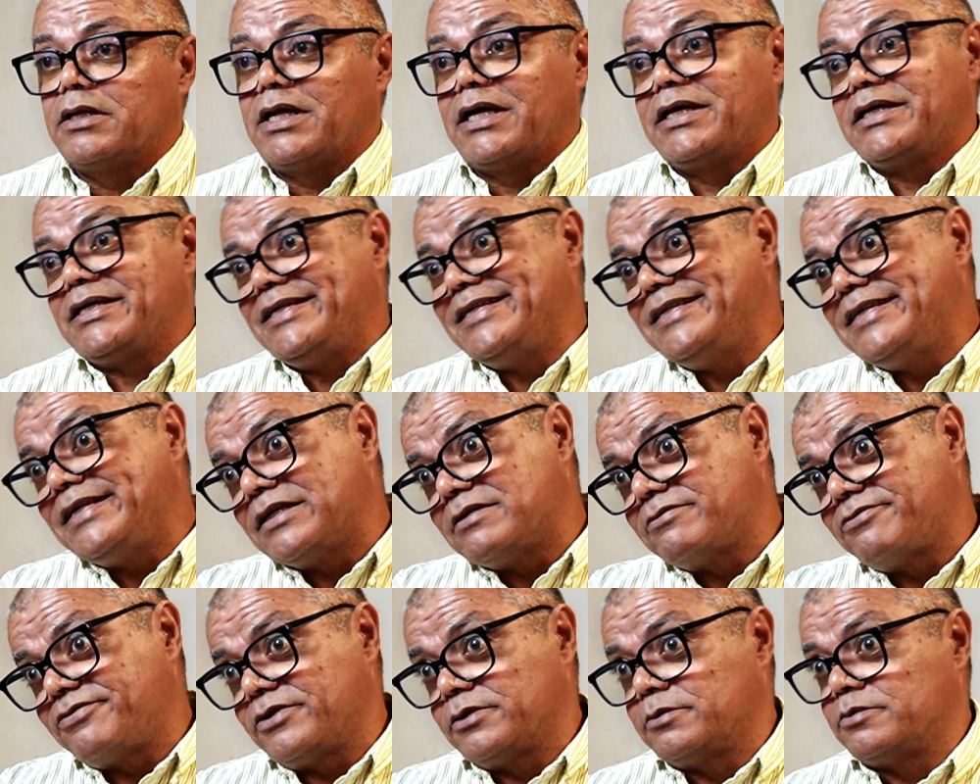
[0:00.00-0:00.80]
Like
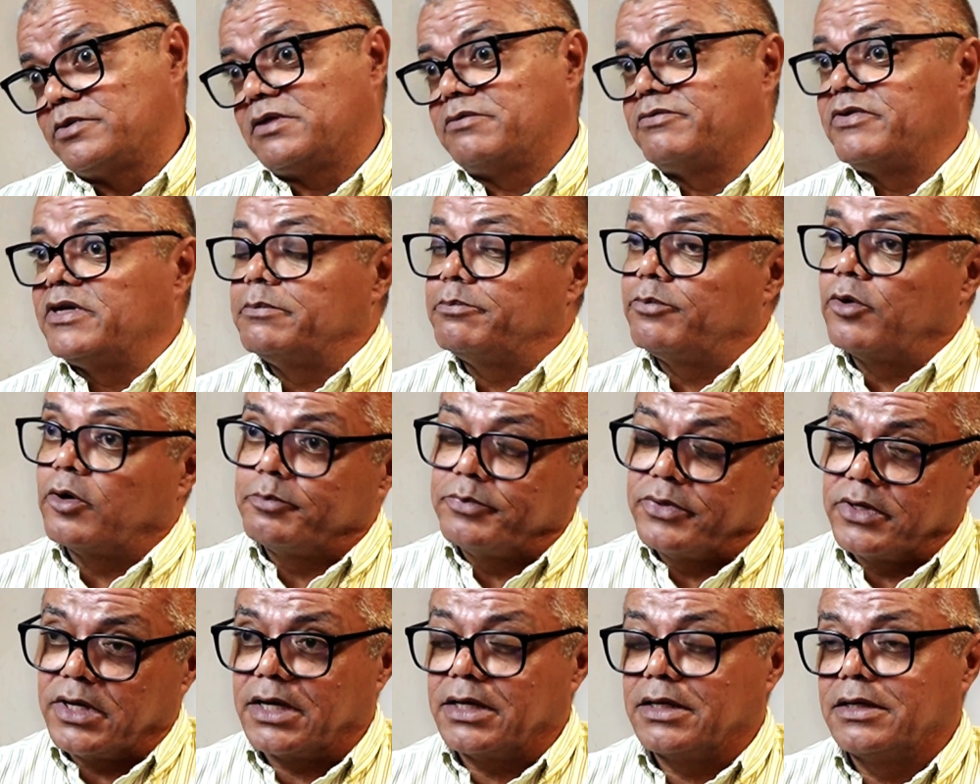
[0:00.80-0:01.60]
Indian films are very
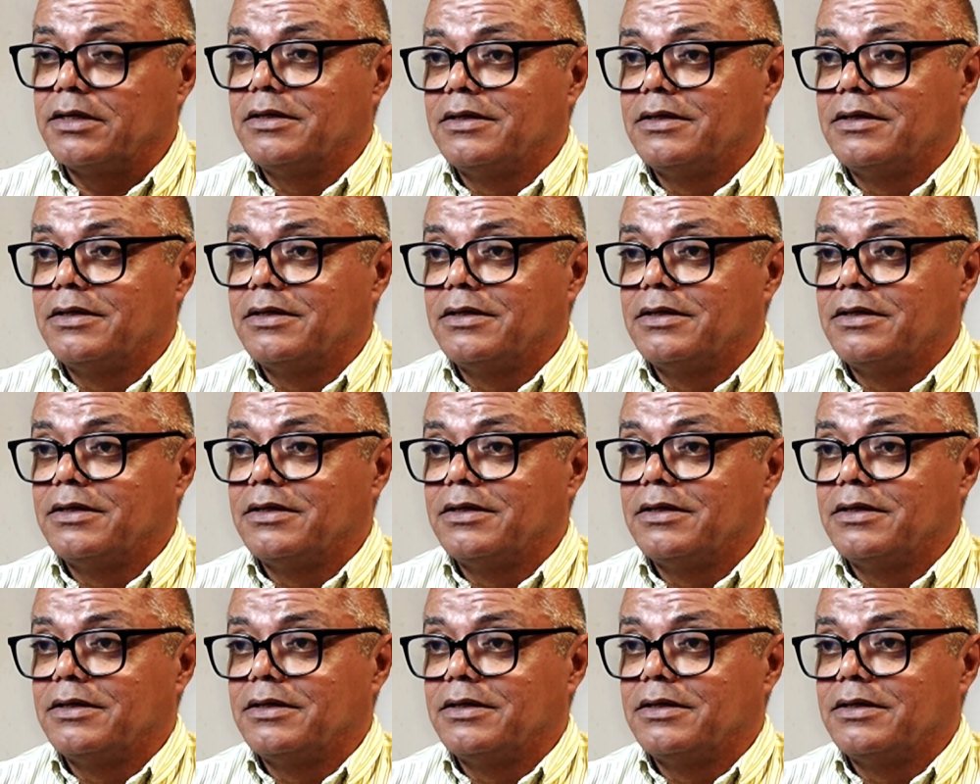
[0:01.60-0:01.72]
popular